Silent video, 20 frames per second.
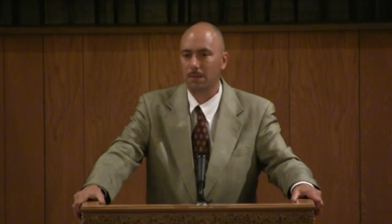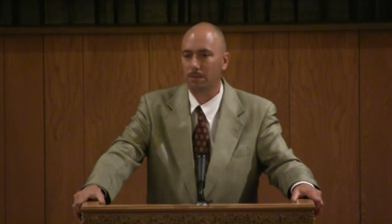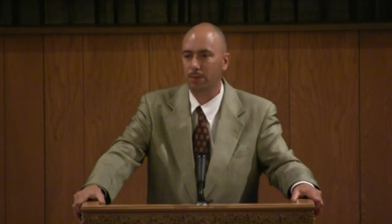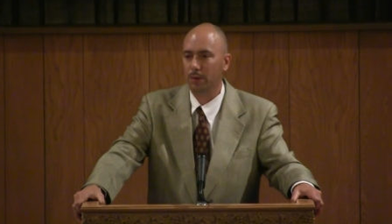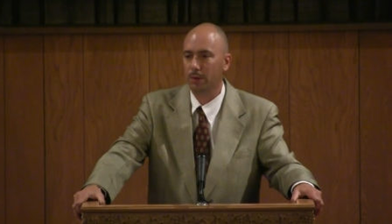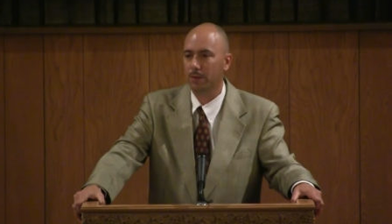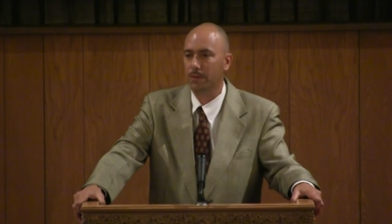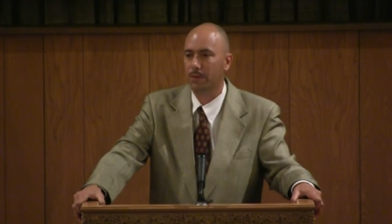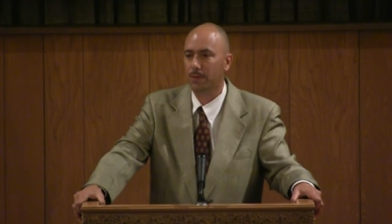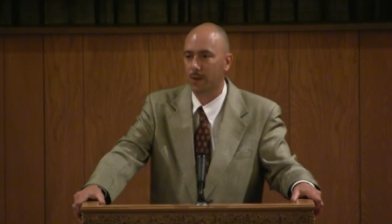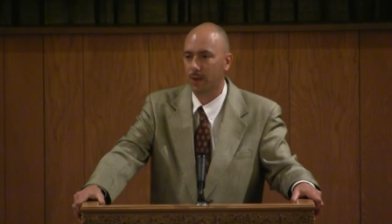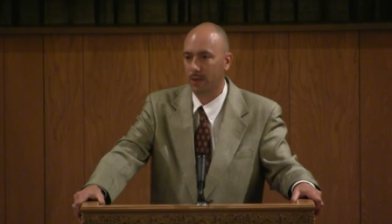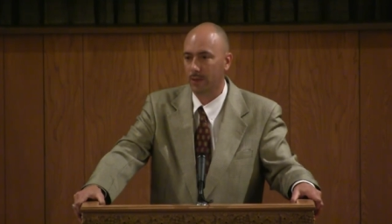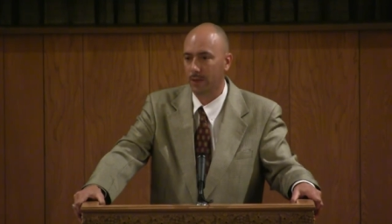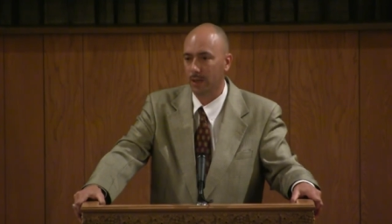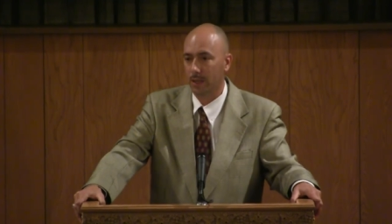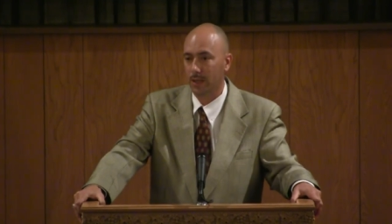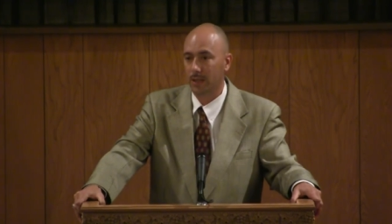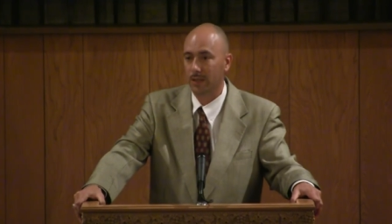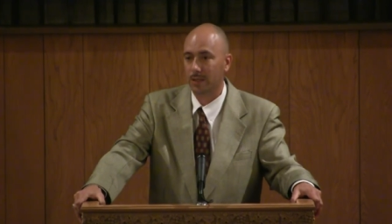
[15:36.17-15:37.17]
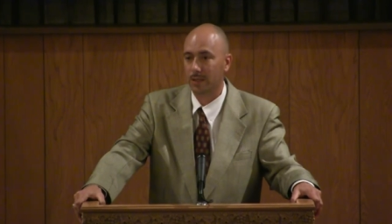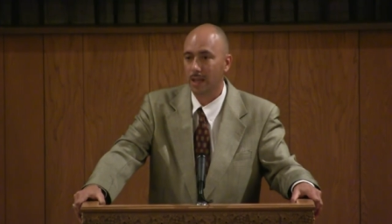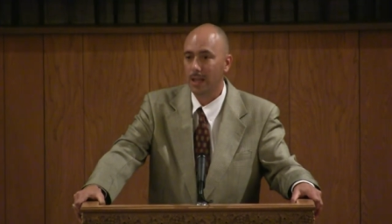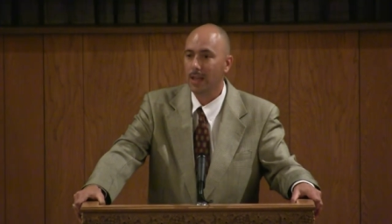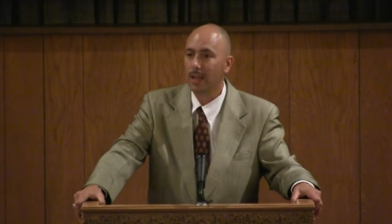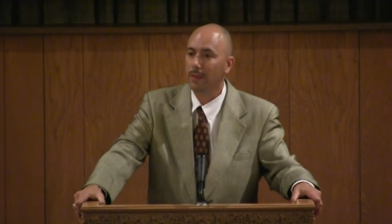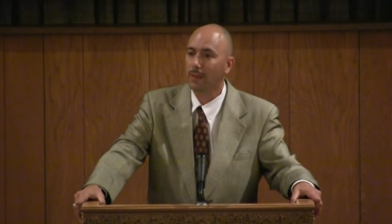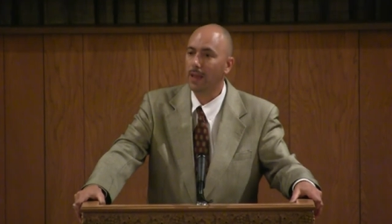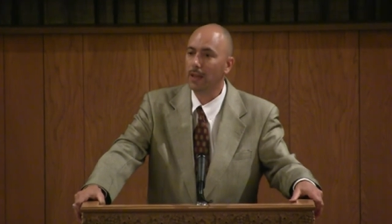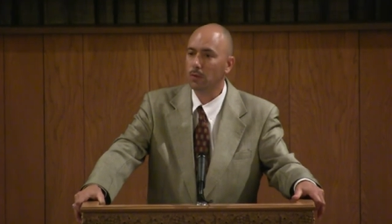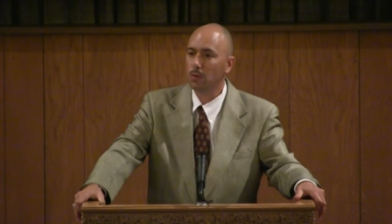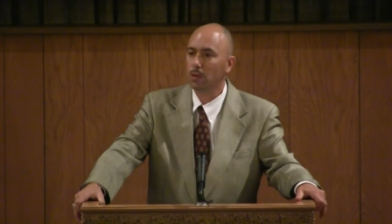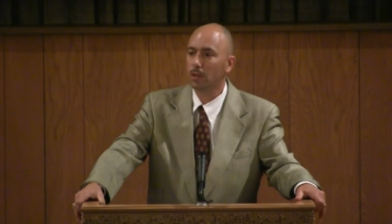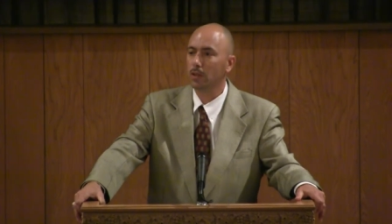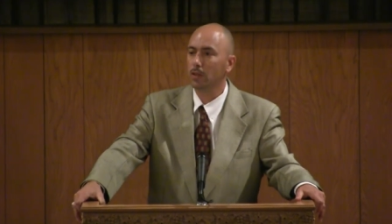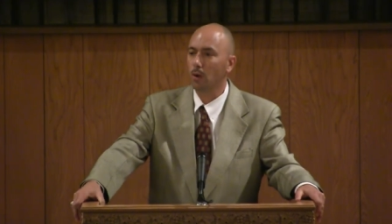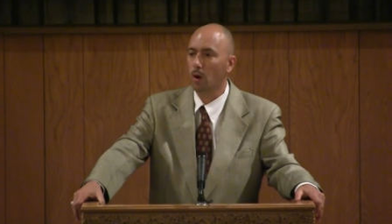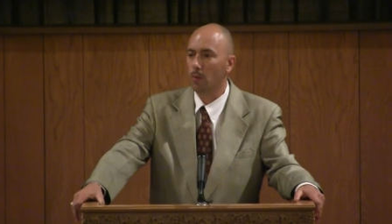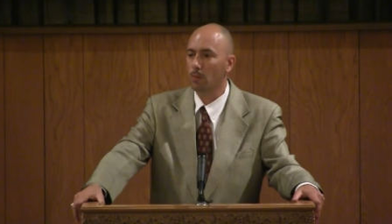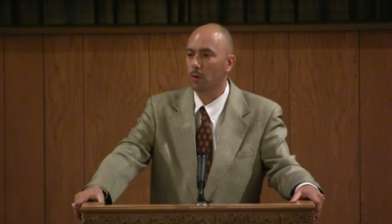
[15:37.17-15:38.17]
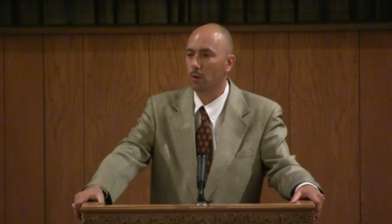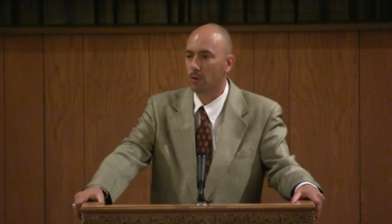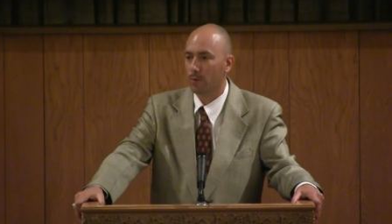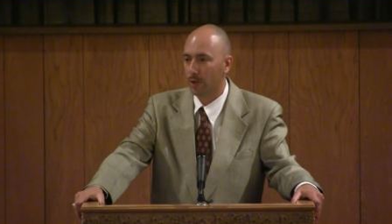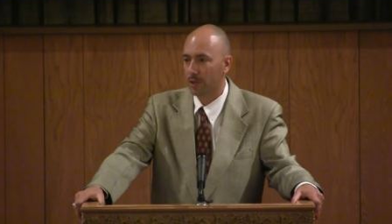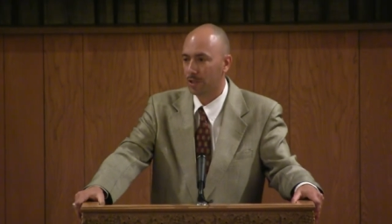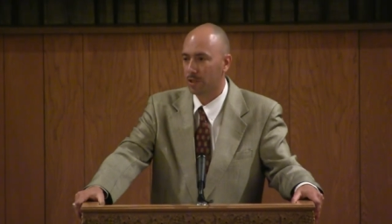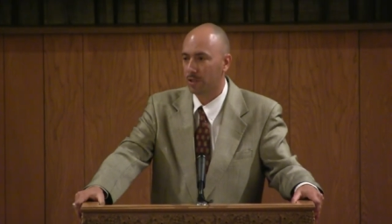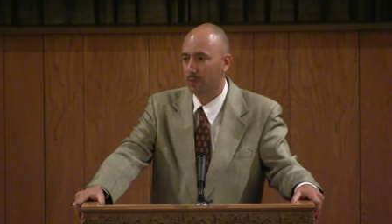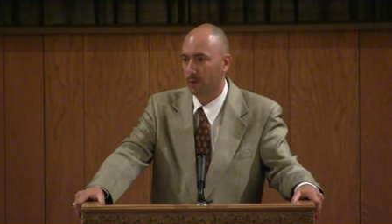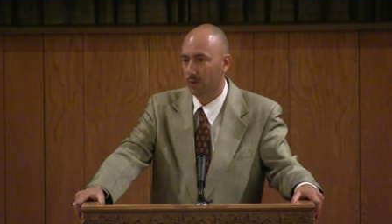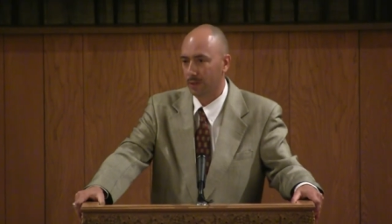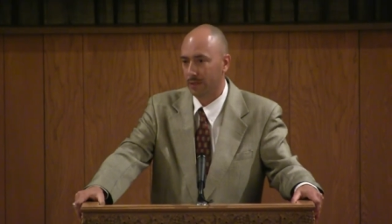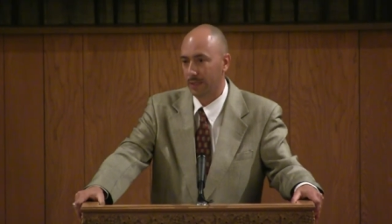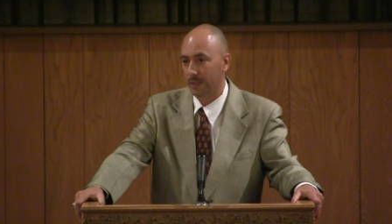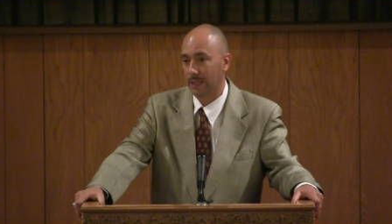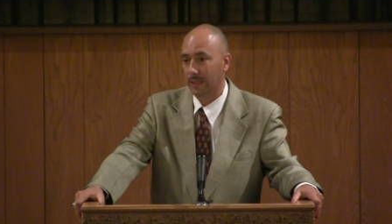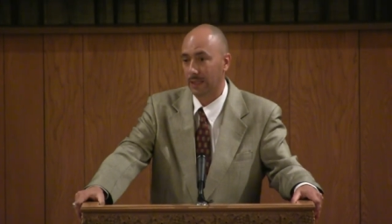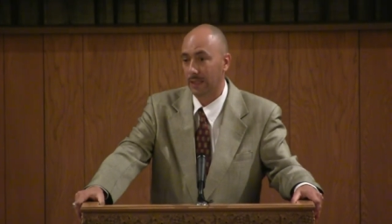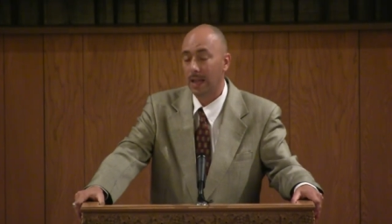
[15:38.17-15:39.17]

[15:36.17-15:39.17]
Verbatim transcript: puts in front of us. That's what the normal Christian would think.